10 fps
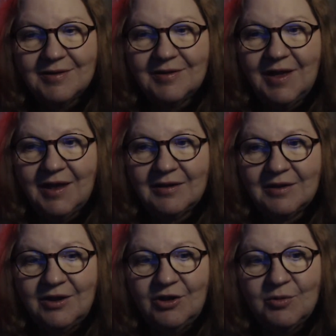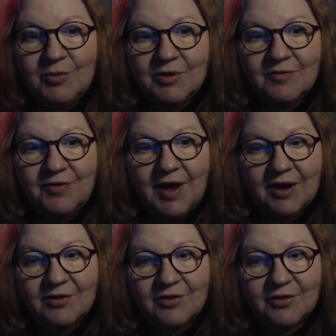That the human
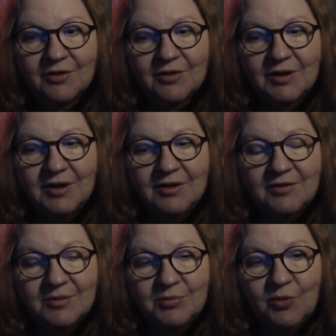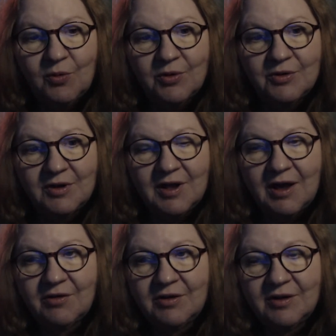factor is important in
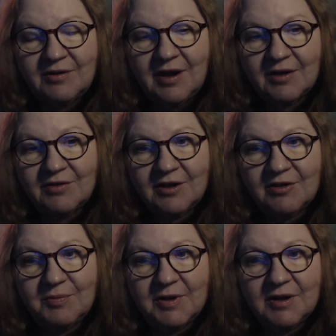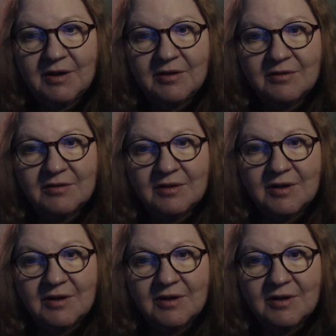how to detect these, because